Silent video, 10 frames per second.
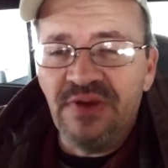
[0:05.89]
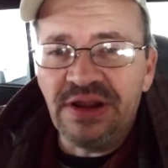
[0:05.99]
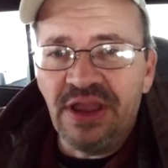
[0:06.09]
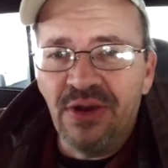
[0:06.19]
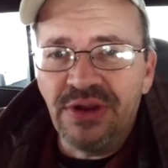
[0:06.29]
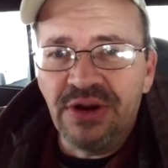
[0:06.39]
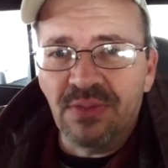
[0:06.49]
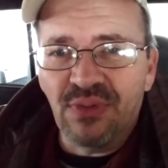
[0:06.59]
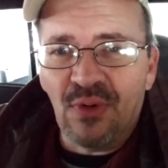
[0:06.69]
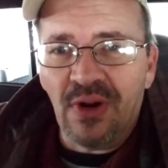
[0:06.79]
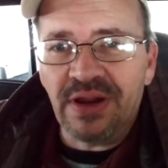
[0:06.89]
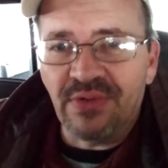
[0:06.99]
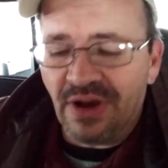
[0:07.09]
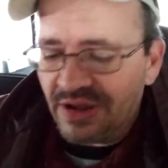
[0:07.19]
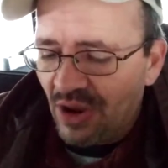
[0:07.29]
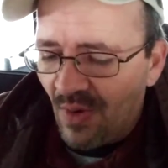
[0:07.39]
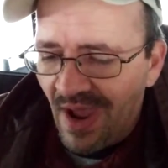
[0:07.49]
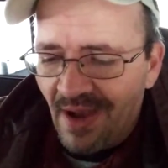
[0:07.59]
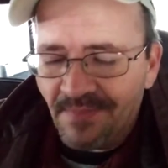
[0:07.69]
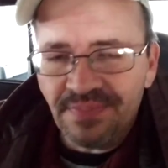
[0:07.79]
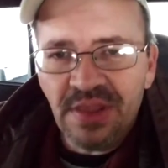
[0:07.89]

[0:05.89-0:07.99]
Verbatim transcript: video here before I get ready to go out.